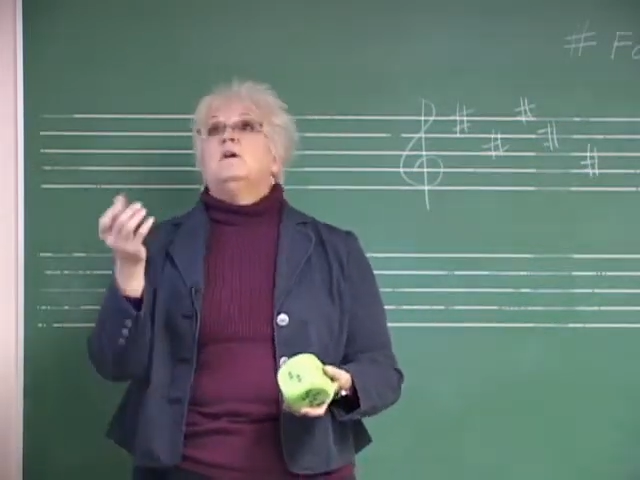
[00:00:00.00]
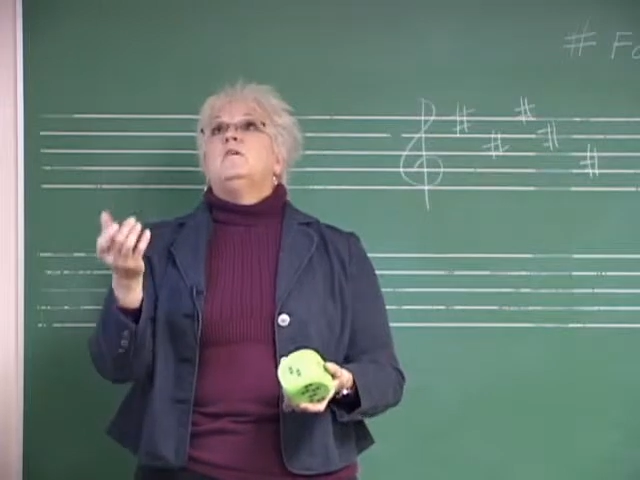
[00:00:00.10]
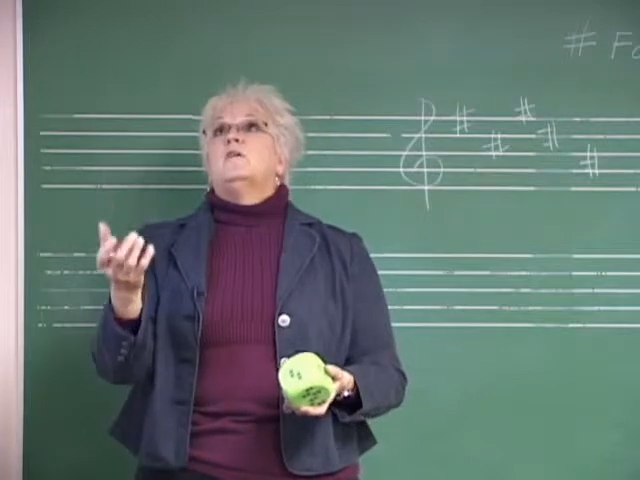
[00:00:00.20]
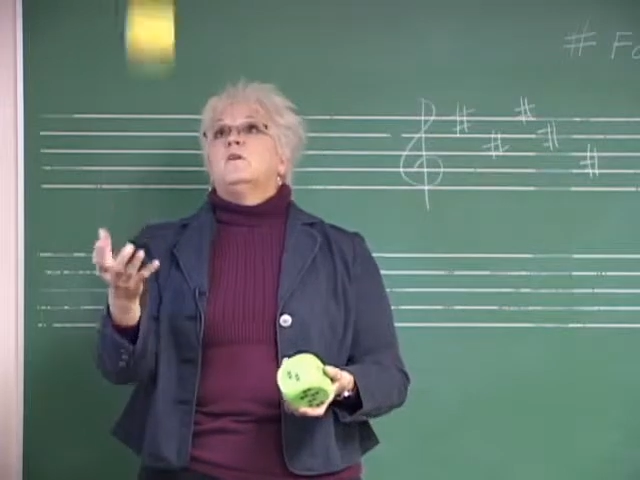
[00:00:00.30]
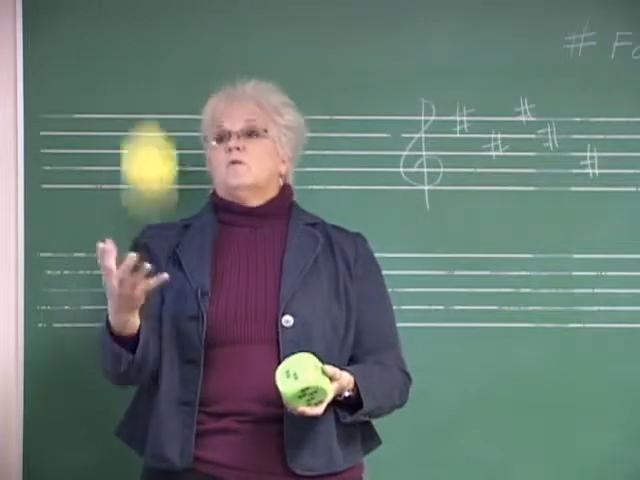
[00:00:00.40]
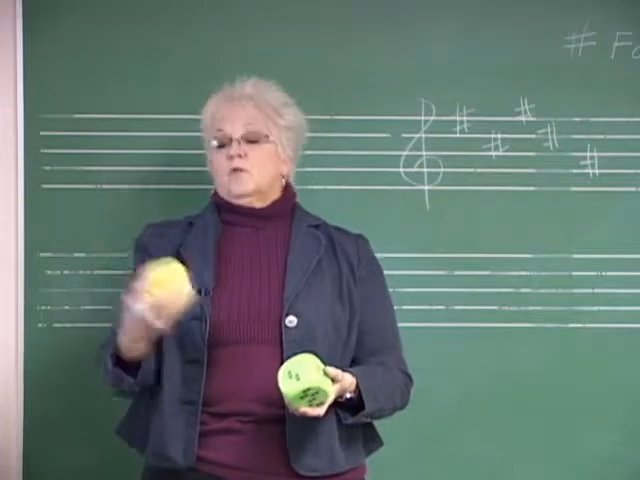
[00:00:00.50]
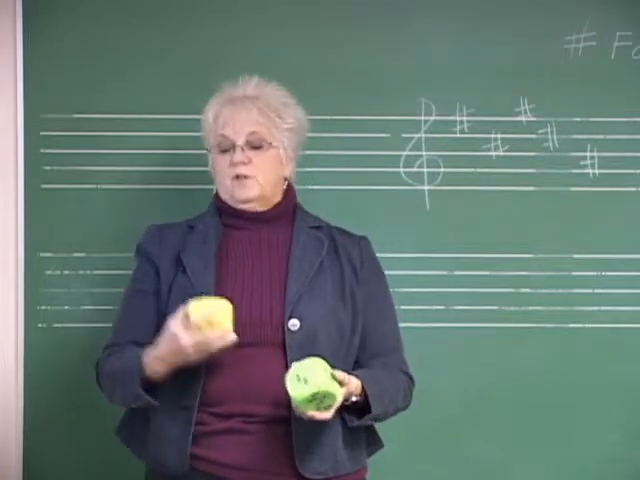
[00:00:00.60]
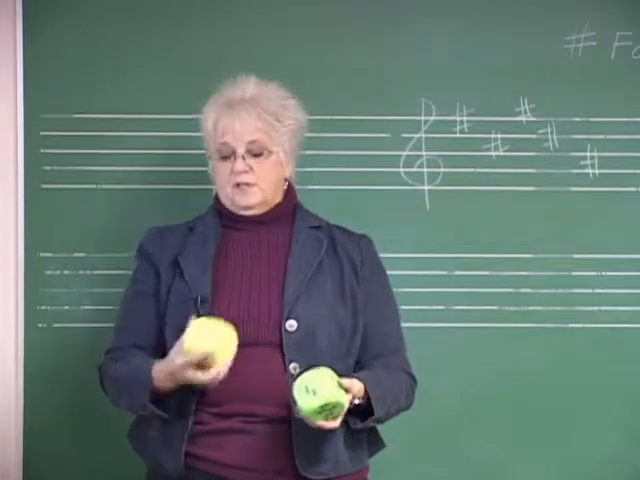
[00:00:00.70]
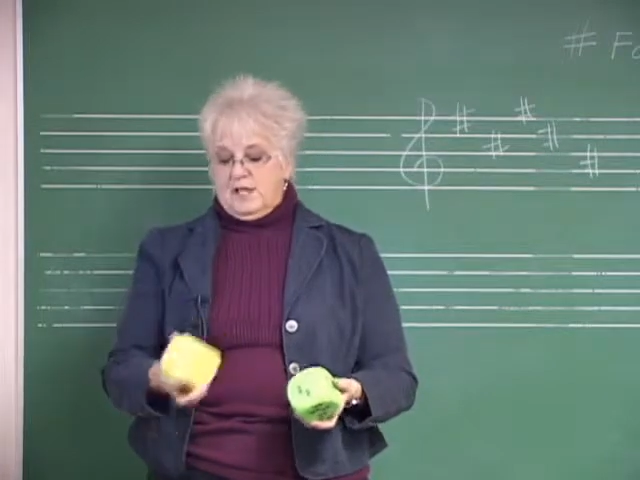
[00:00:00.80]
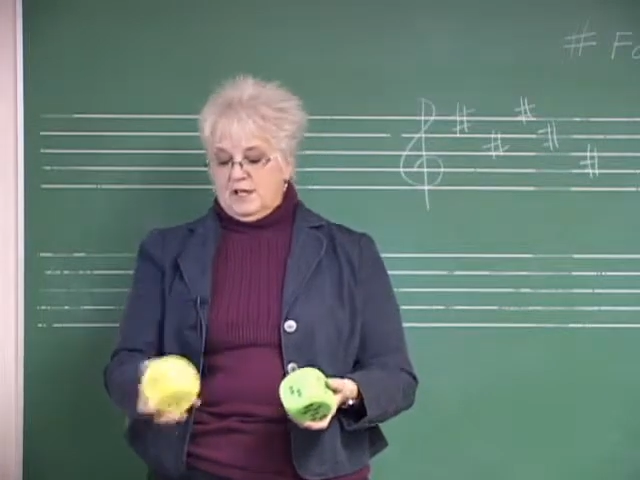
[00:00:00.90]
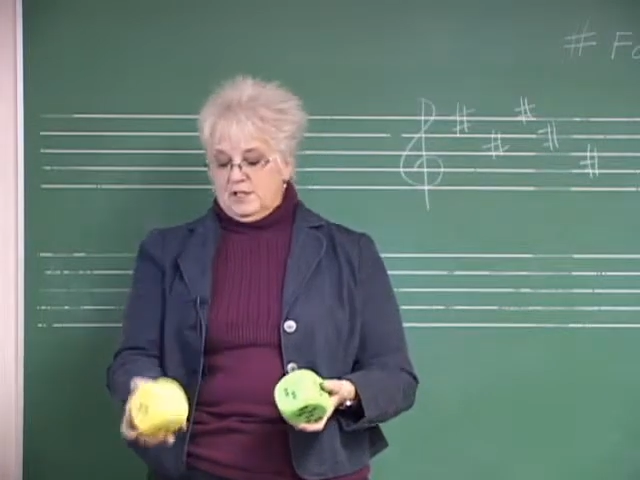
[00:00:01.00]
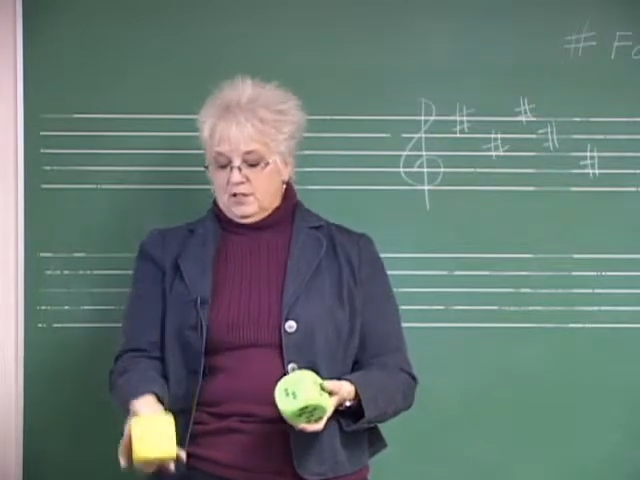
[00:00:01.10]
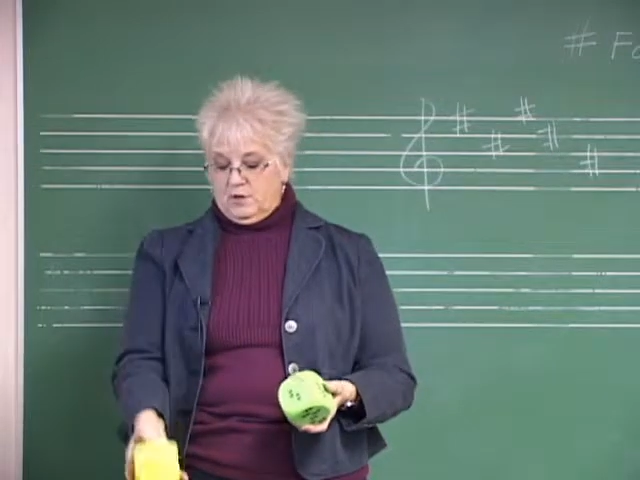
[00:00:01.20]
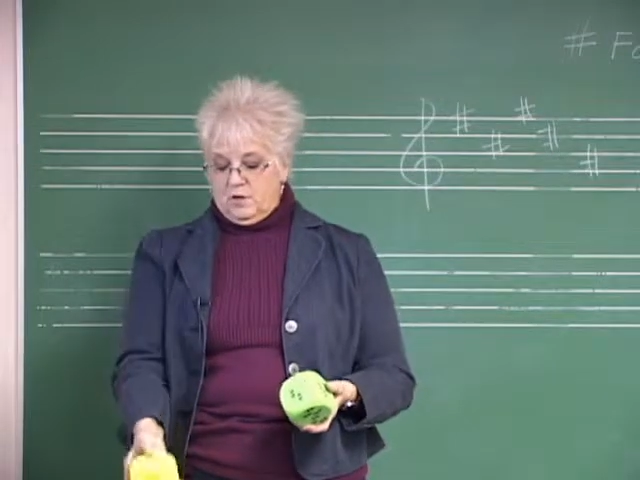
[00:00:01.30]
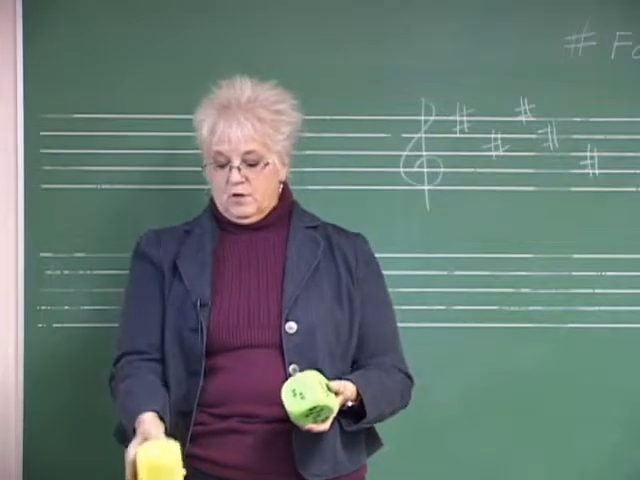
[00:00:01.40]
You can roll the
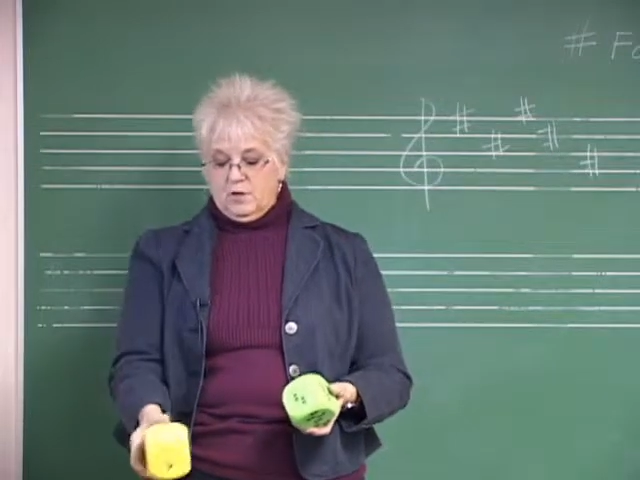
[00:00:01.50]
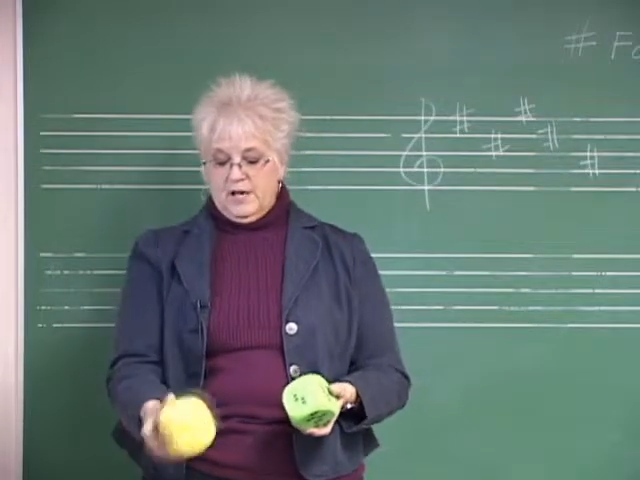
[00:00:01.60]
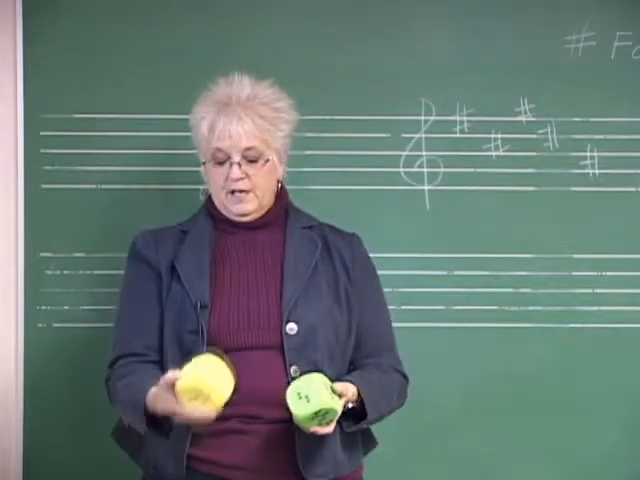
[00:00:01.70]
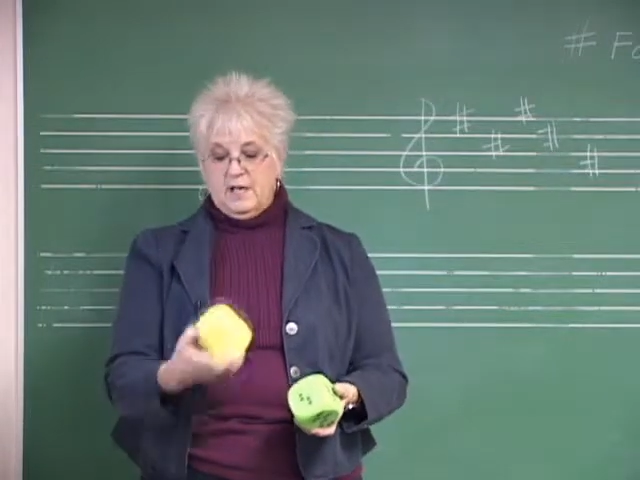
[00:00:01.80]
dice and go, okay,